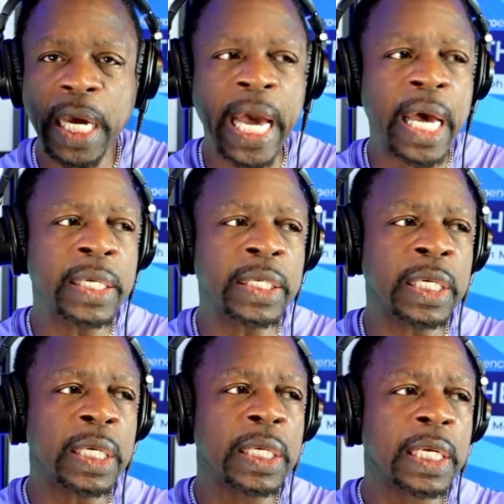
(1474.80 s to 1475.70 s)

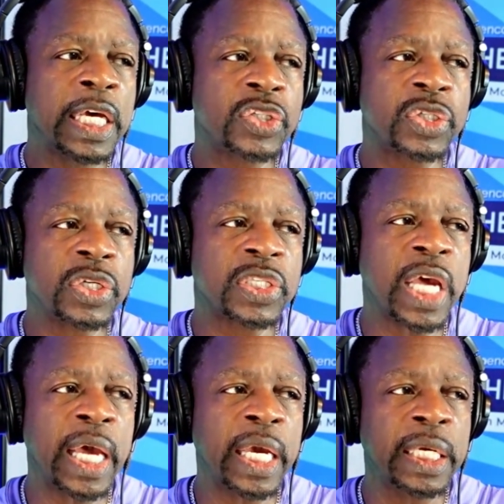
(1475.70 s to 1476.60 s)
and let's just
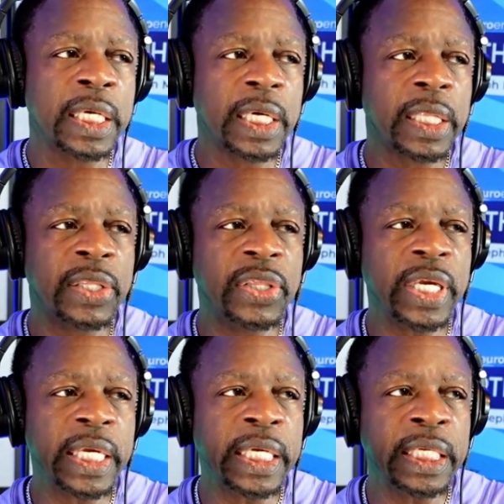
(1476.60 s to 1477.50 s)
say
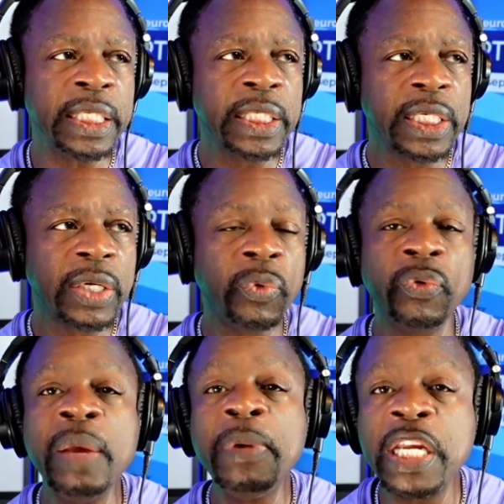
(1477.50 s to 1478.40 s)
the
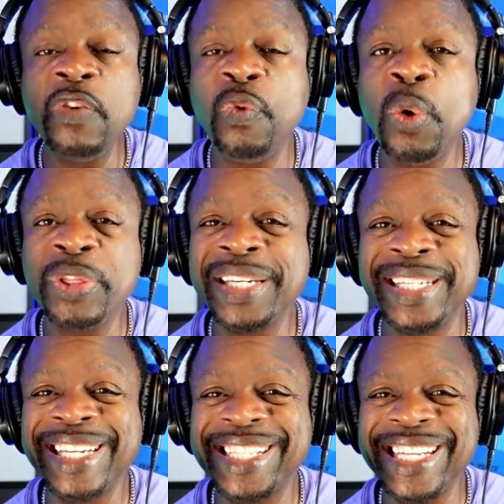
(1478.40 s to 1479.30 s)
remedy for the
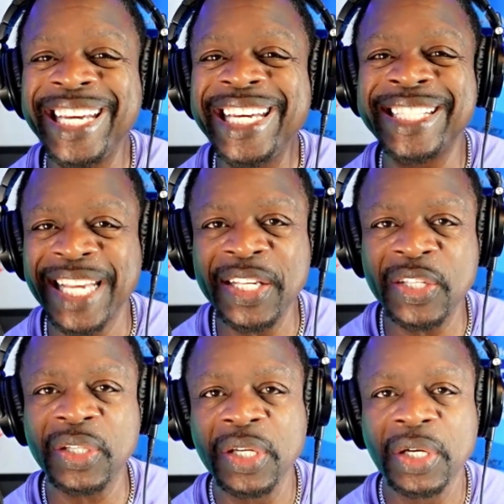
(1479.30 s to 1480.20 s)

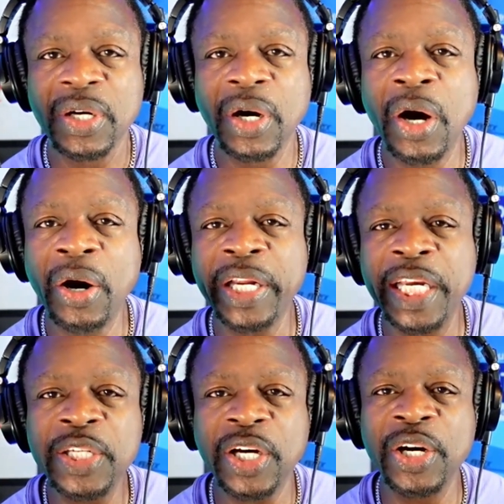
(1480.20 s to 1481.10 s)
diseases, are
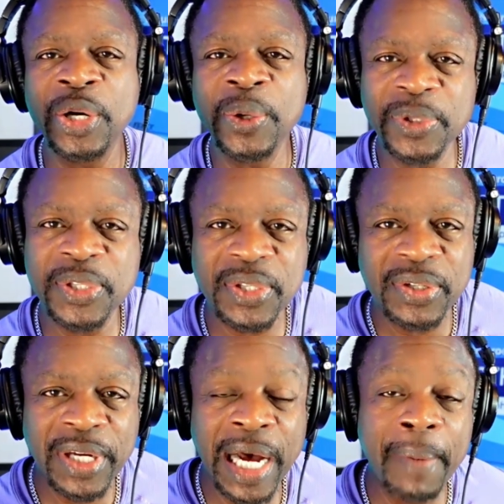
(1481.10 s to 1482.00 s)
in cahoots?
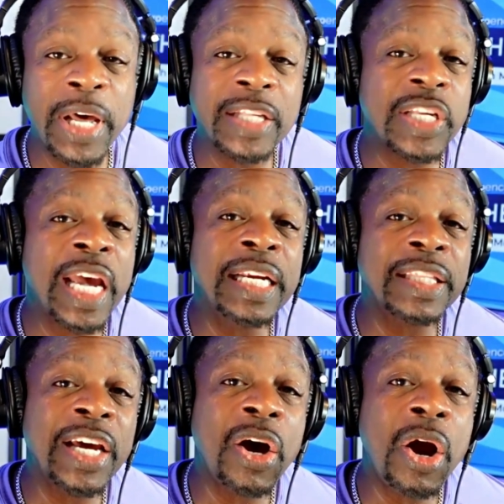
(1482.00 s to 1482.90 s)
I'm not saying
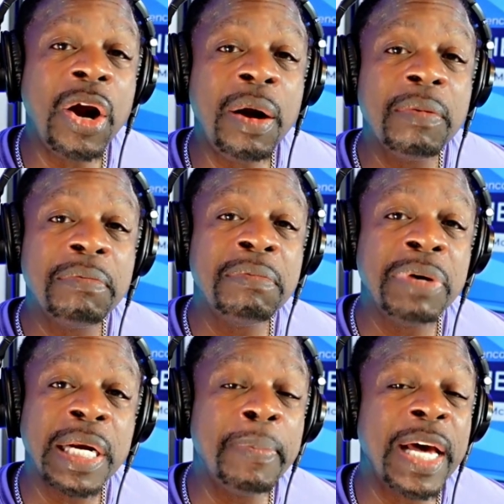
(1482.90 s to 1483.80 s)
that they are,
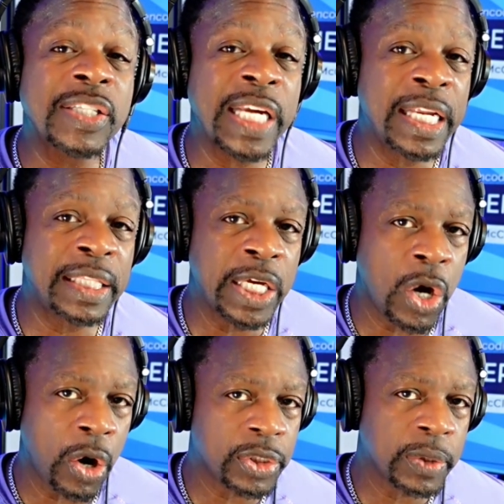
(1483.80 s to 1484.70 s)
but I'm not saying that they
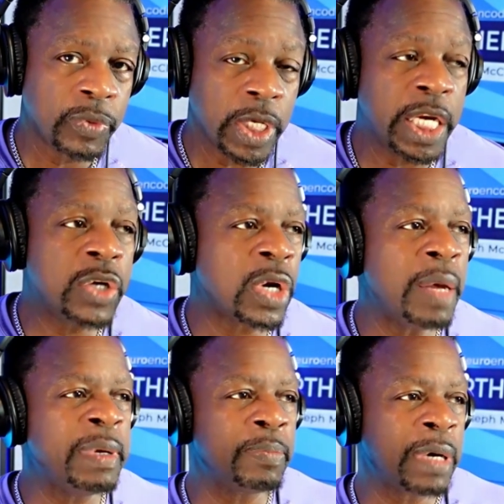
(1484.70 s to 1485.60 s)
aren't. And here's what
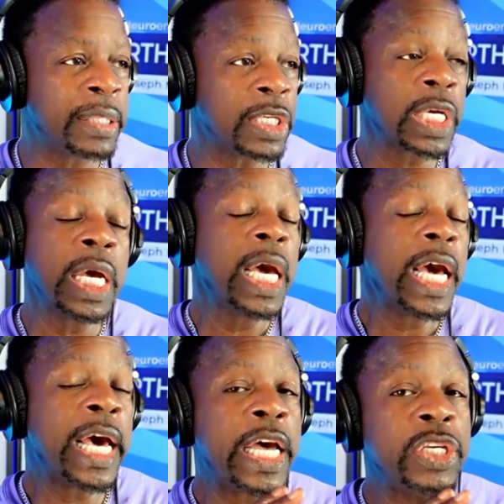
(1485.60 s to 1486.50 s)
I mean by this.
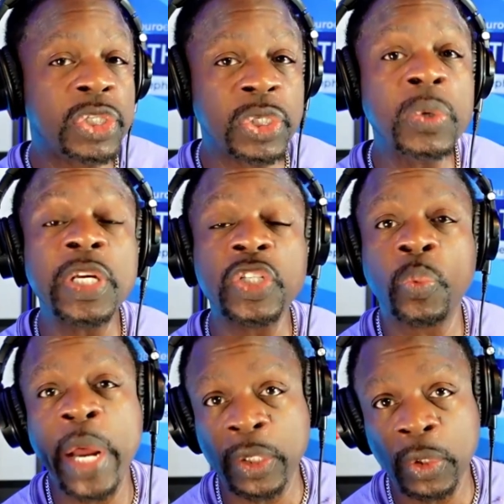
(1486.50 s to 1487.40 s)
And I do this
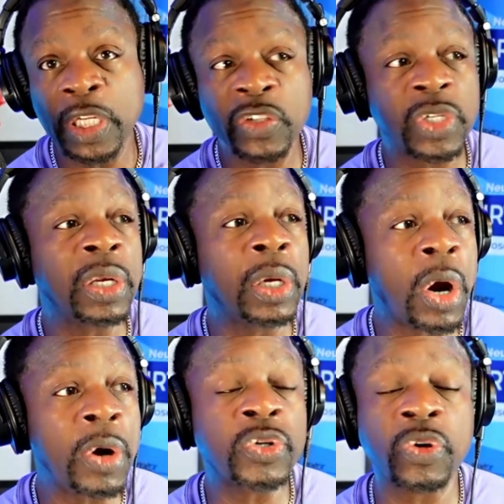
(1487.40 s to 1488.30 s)
regularly to
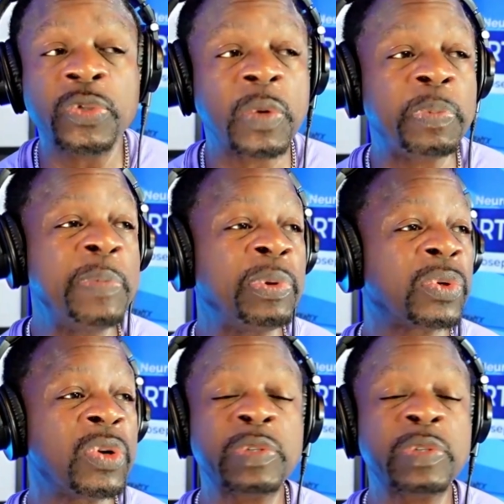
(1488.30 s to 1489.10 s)
large groups of people